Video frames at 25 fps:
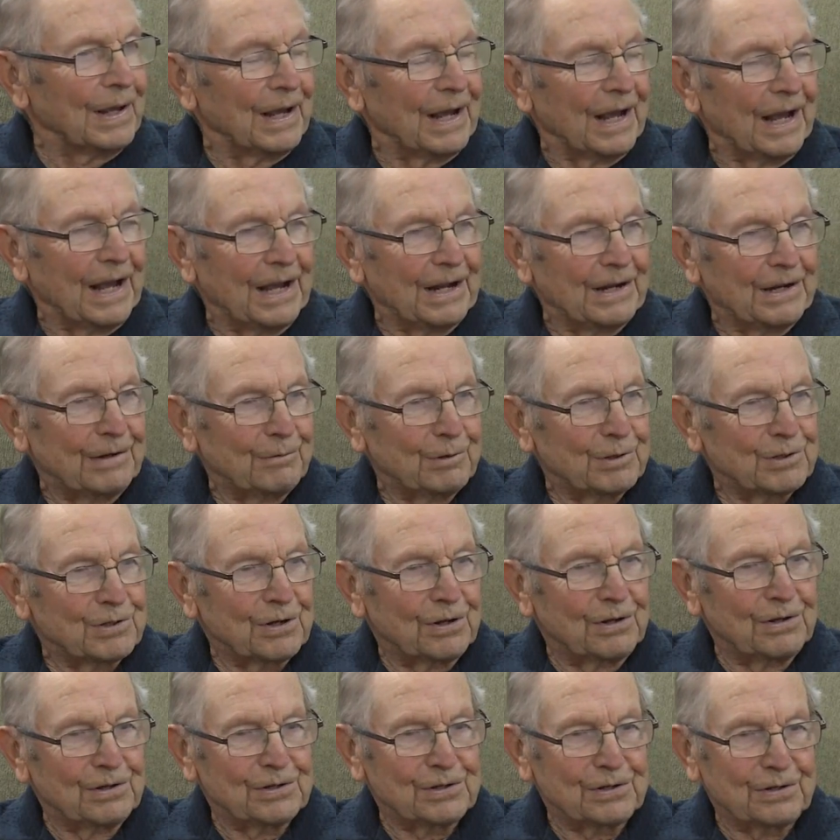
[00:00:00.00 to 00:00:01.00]
and it was
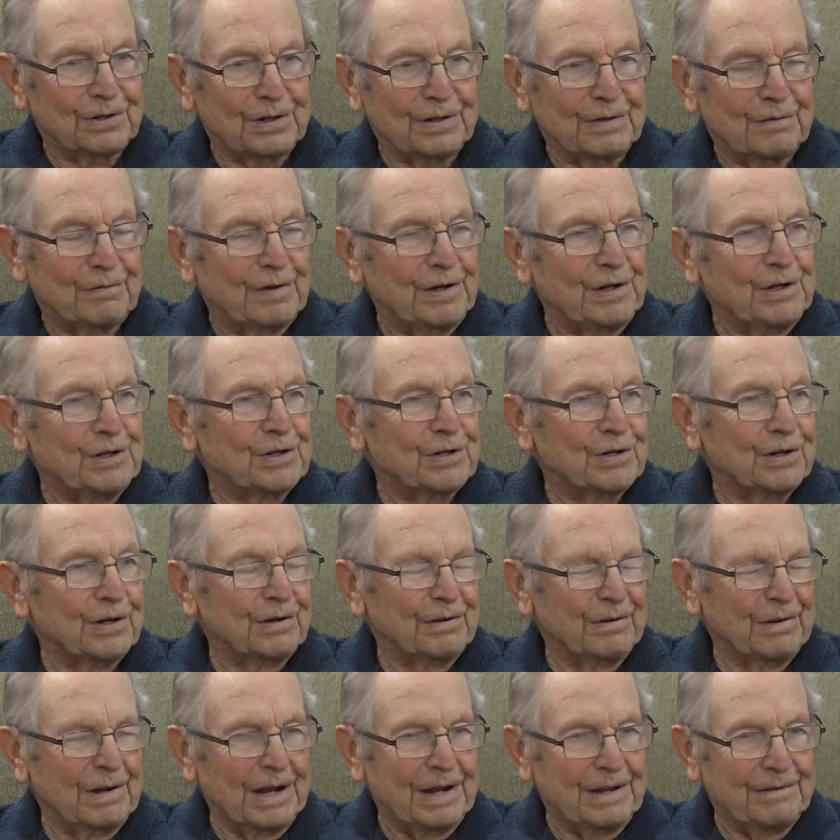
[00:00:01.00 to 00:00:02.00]
also the
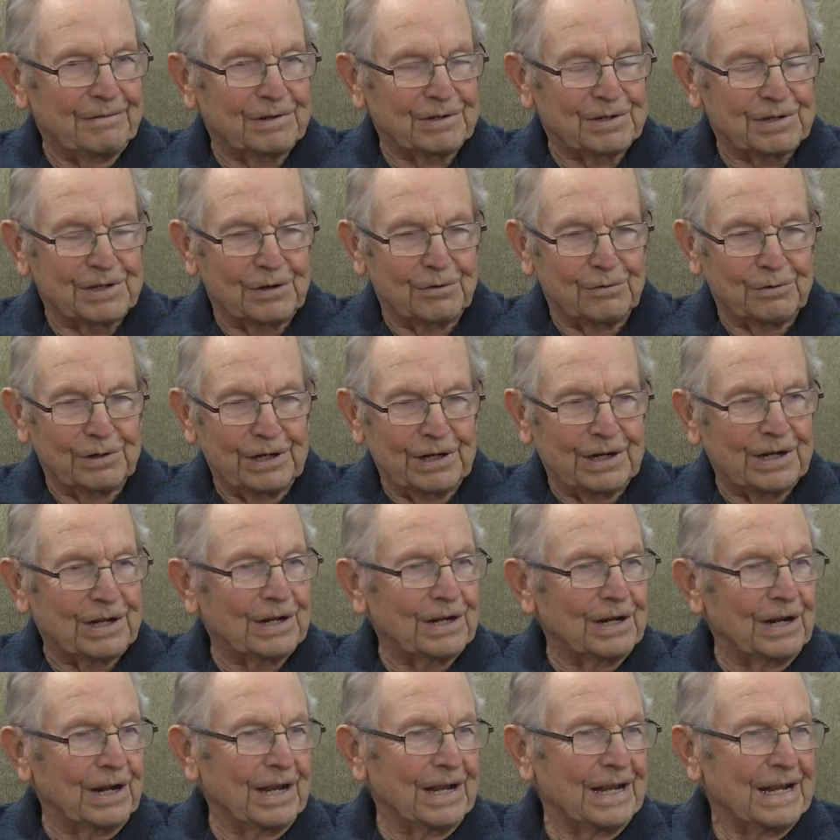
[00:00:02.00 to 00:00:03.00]
feature. It was the only
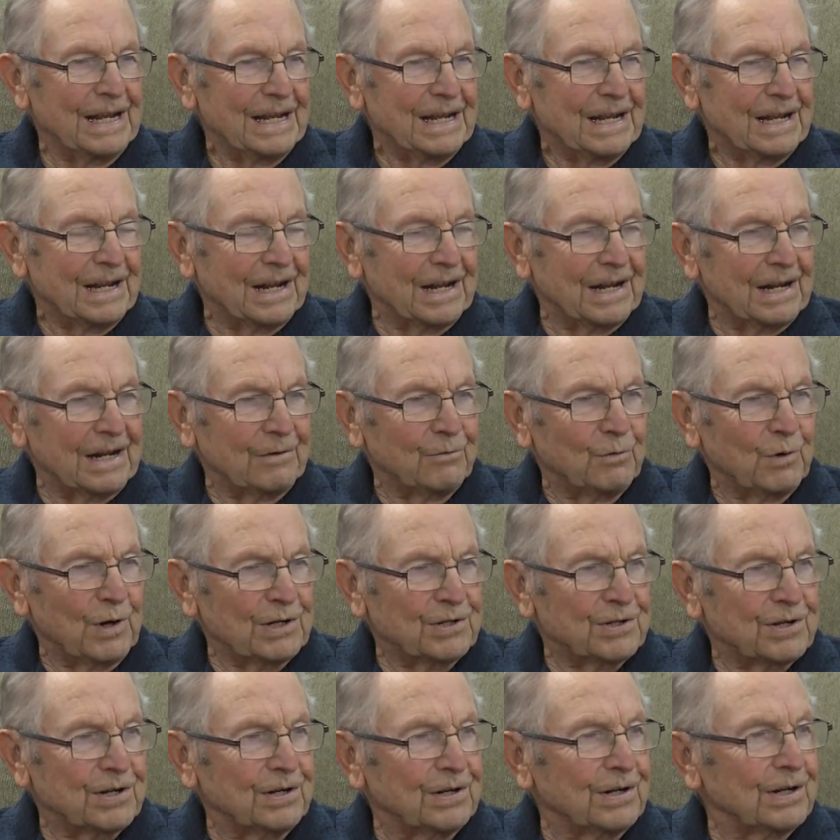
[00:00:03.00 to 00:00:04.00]

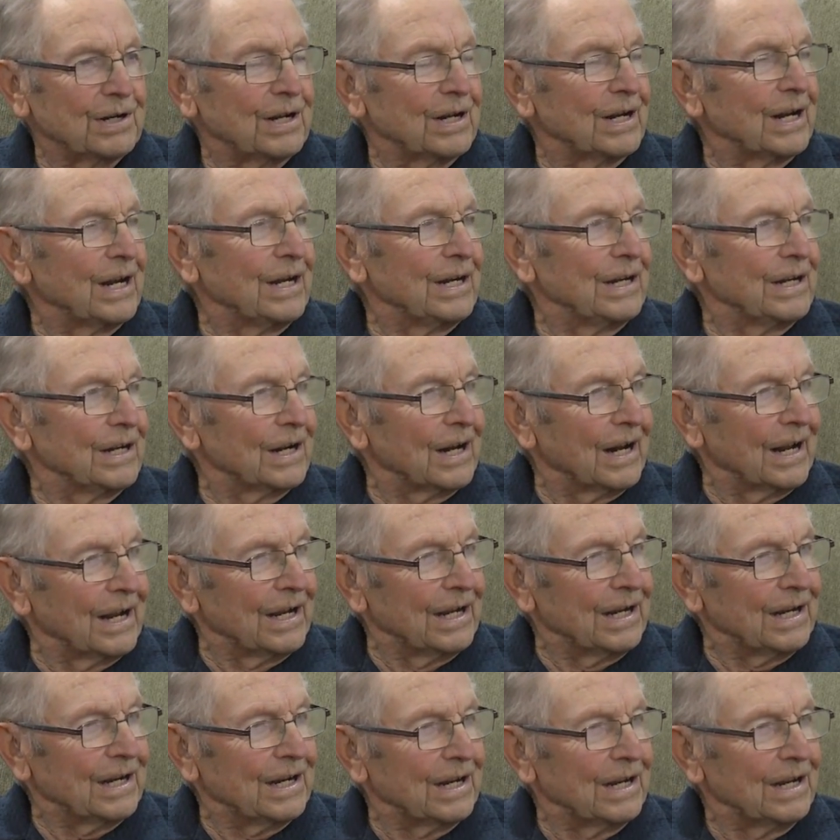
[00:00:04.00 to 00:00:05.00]
Western Canadian
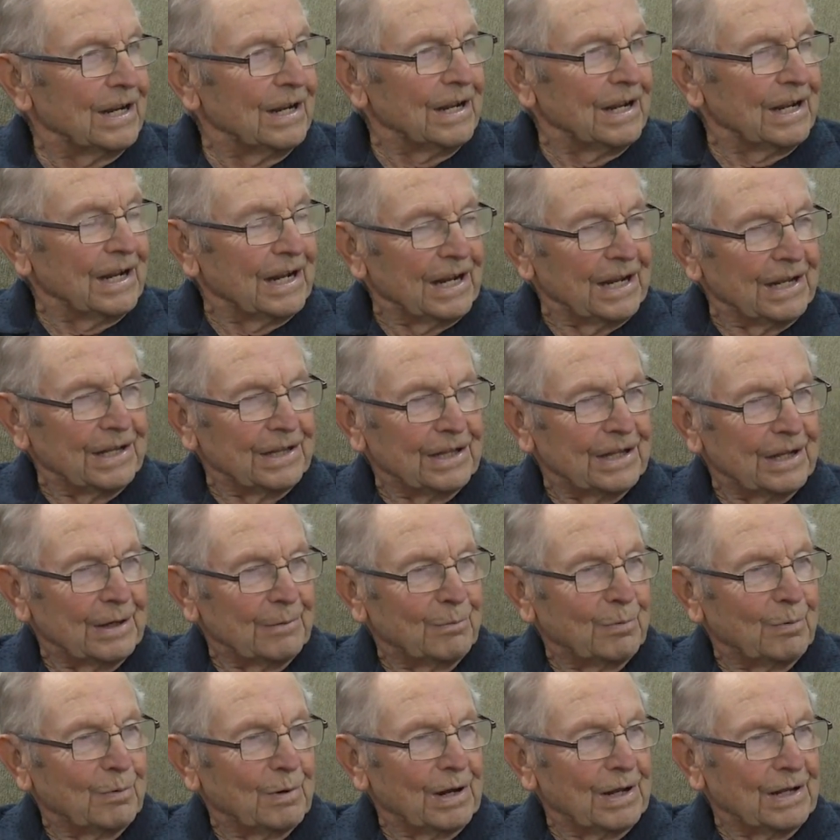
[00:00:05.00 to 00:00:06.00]
lake in
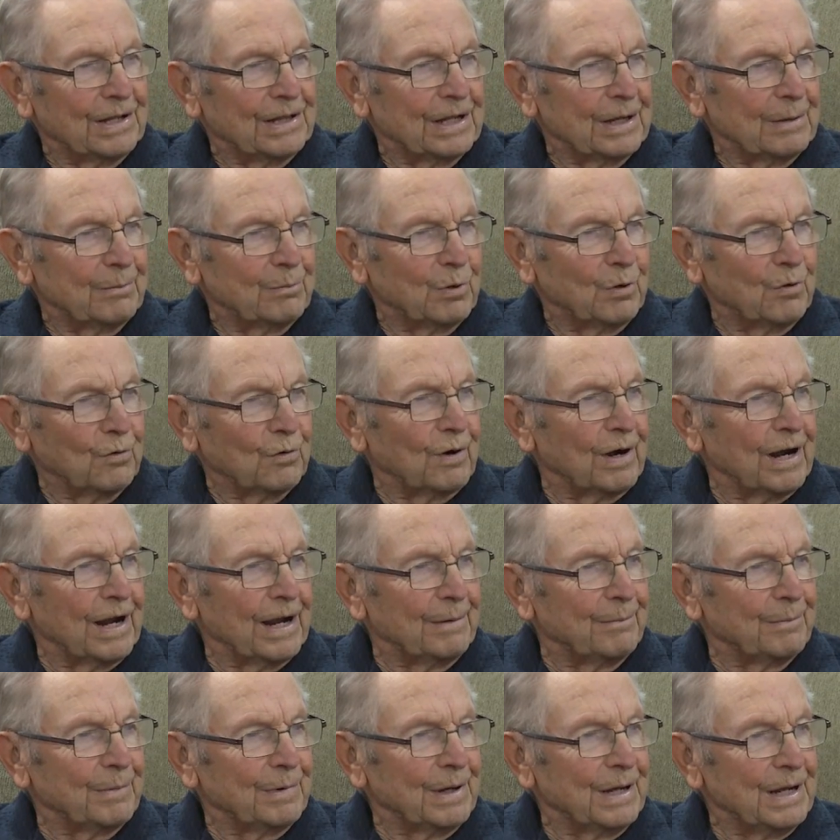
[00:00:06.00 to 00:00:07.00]
the
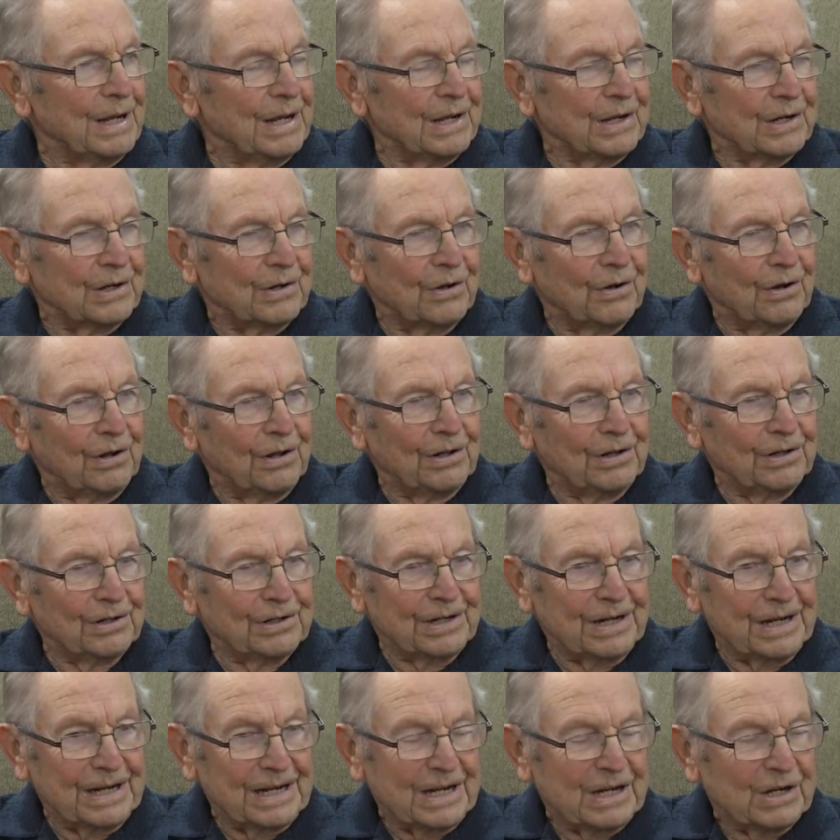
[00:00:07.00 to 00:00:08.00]
program
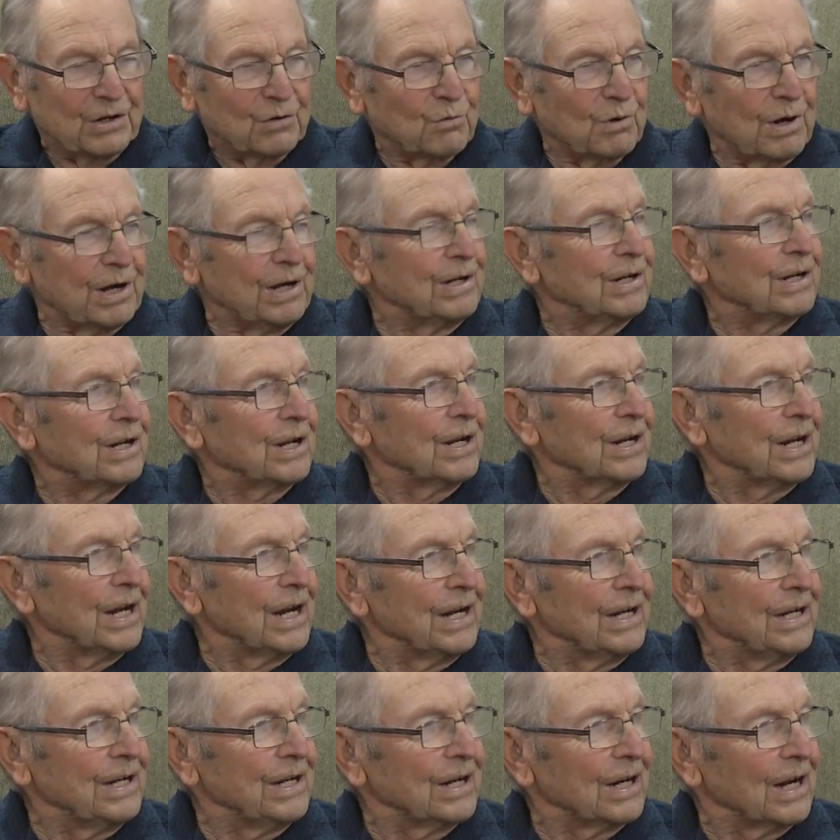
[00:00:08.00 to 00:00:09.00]
called Great
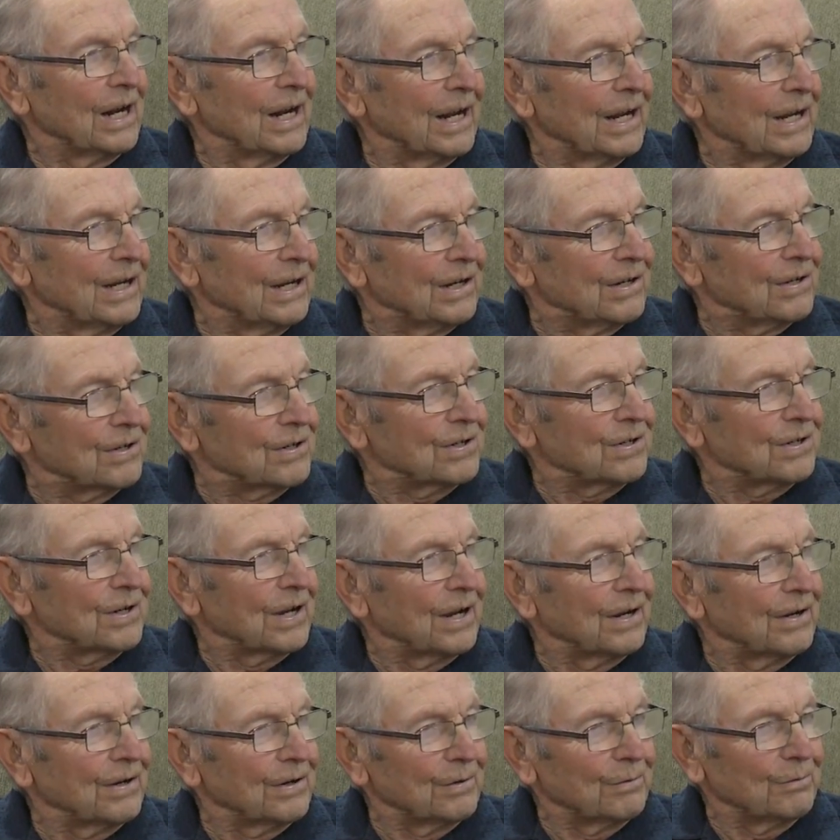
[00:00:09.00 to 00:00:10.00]
Canadian Lakes.
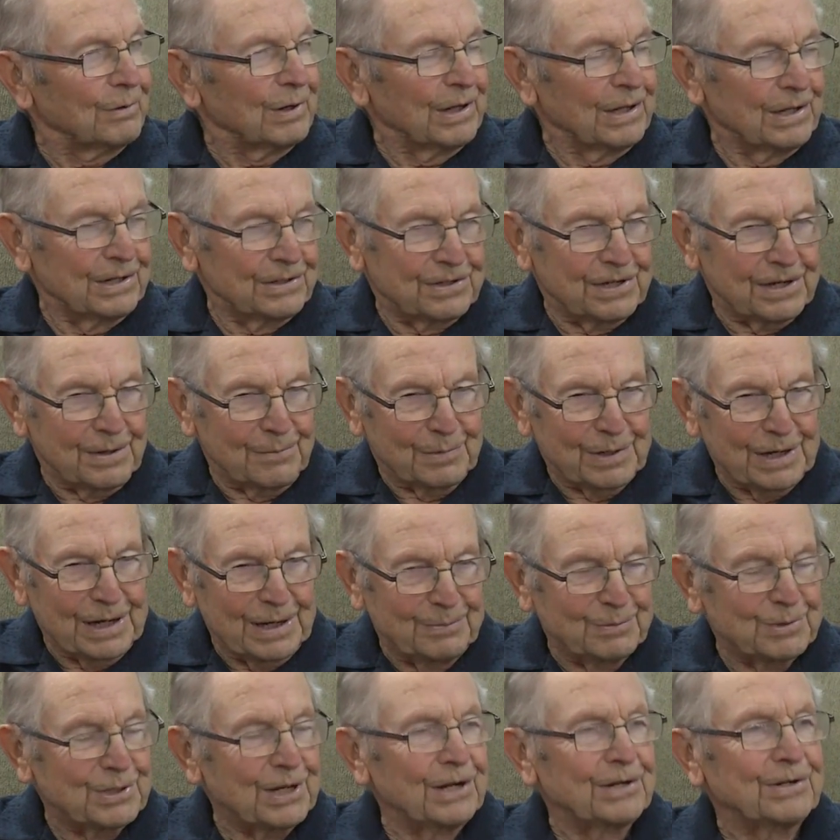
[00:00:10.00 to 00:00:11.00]
I don't know whether
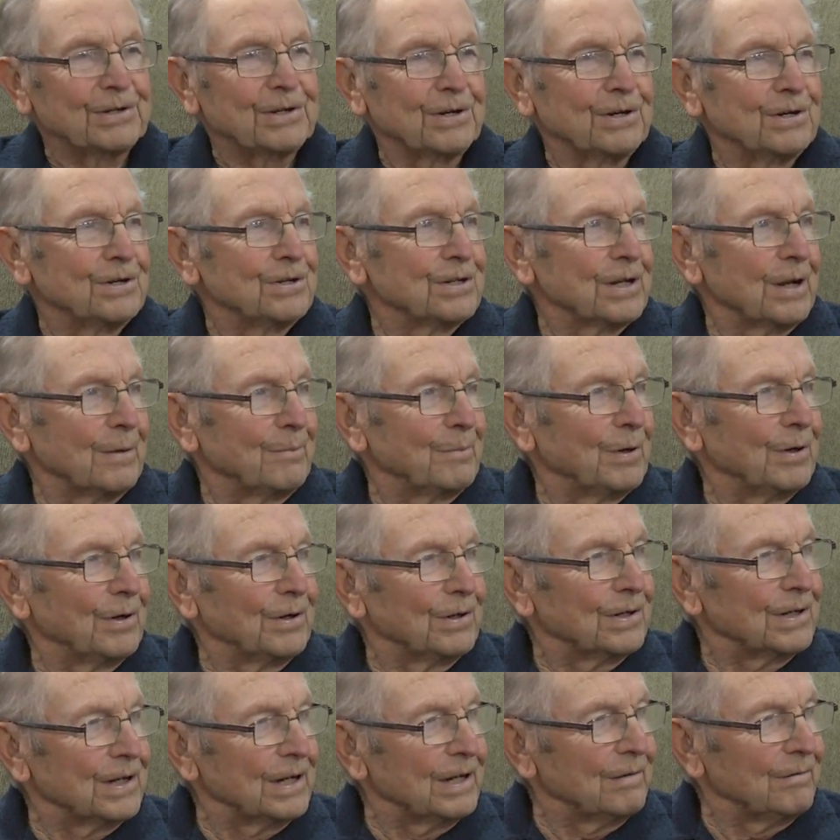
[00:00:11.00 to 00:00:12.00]
sometimes that turns up
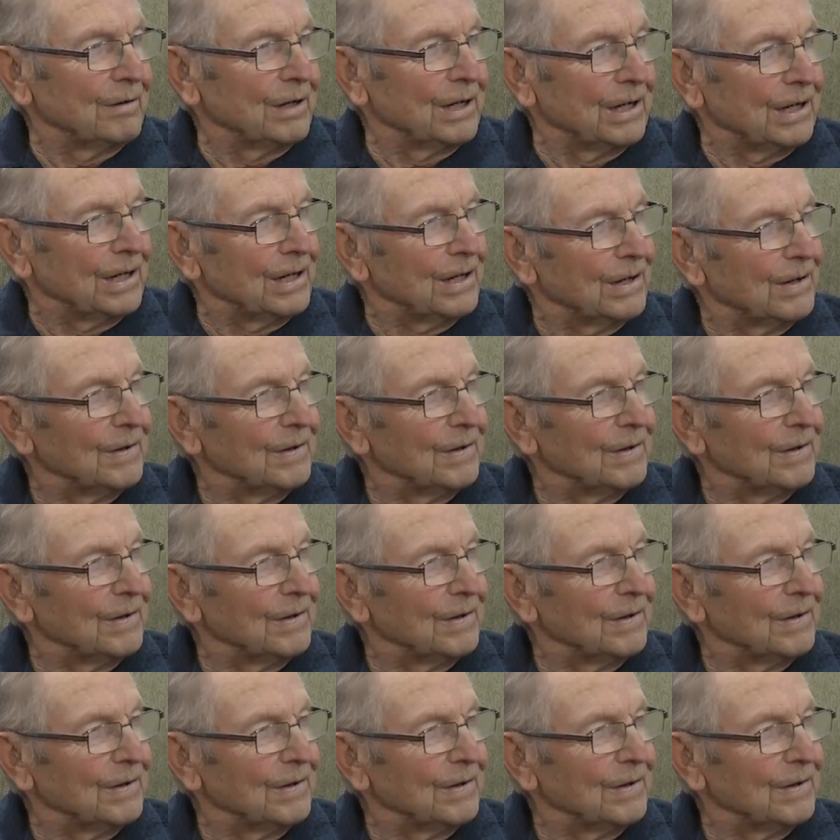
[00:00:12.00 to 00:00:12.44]
on TV.